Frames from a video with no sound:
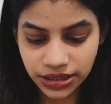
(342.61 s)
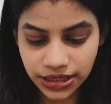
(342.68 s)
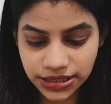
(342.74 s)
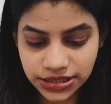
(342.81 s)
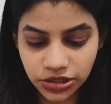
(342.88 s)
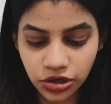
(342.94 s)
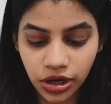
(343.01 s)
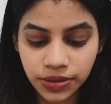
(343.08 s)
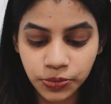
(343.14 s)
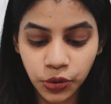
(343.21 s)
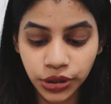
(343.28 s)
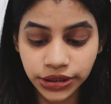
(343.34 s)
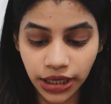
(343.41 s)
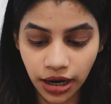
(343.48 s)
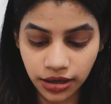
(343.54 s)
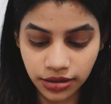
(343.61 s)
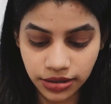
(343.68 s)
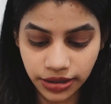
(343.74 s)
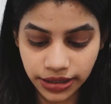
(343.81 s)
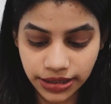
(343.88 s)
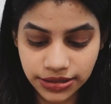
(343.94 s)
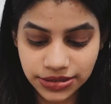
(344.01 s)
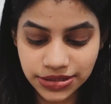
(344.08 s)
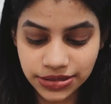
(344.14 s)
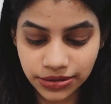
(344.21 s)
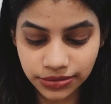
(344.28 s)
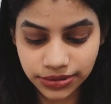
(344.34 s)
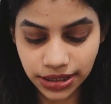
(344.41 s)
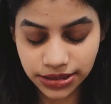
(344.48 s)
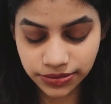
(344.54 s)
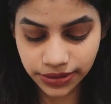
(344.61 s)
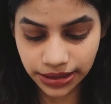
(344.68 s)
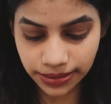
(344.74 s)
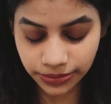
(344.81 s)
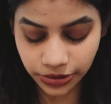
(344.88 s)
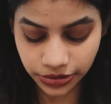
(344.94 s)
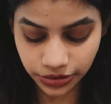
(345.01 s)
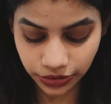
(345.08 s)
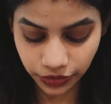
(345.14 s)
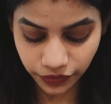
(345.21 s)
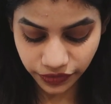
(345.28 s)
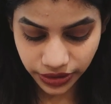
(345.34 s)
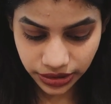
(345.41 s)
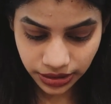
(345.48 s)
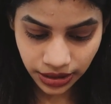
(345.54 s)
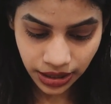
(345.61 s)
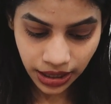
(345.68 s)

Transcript: It's a lot more darker green, so that's what I'm gonna go with.